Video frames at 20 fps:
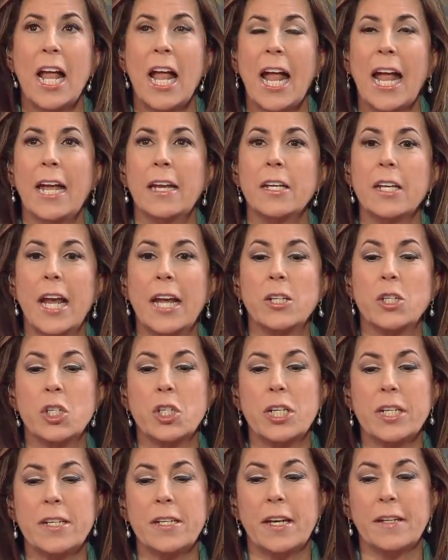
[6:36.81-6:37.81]
And, and
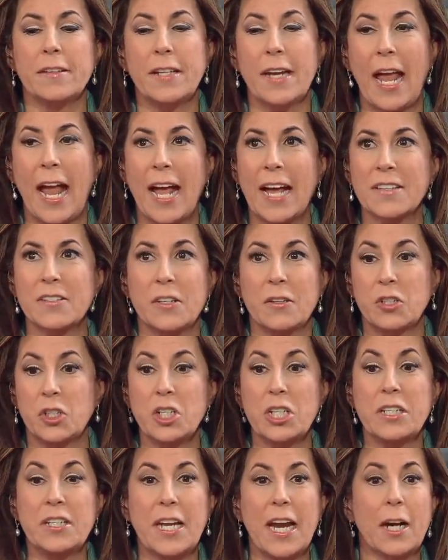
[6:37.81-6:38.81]
she, has,
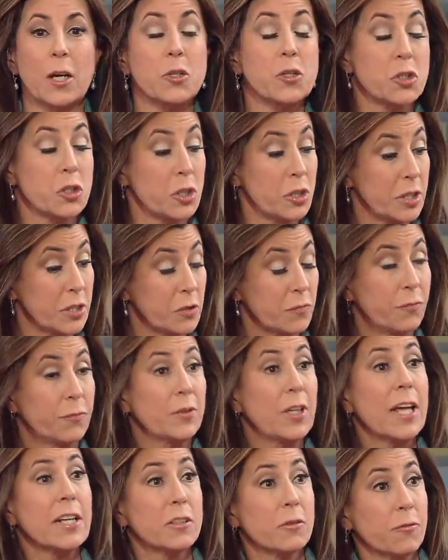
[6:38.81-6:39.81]
she dares to
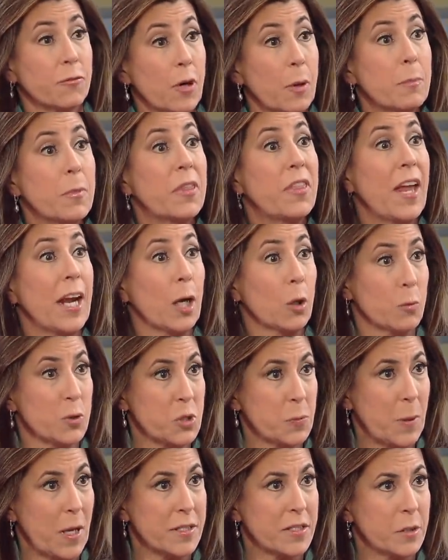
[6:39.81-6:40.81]
deflect from their
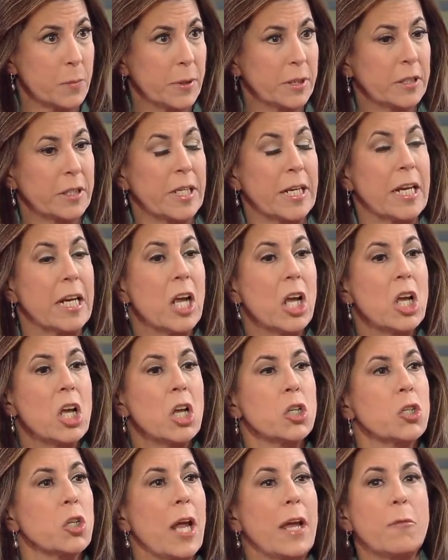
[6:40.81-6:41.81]
responsibility
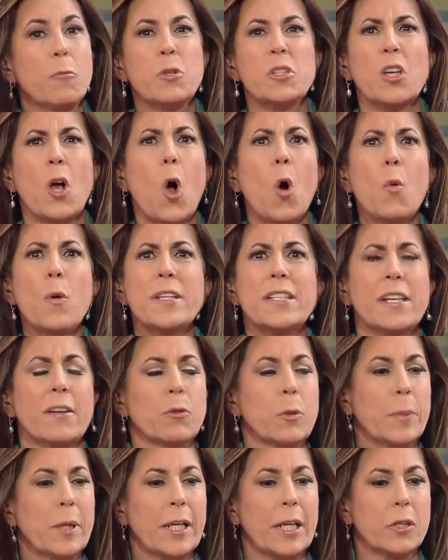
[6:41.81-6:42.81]
it was always
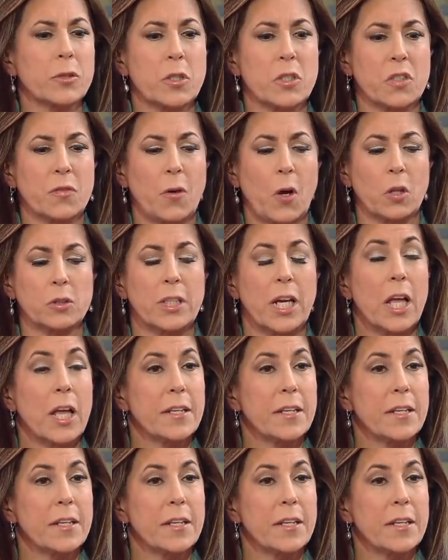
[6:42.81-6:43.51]
everybody else's fault.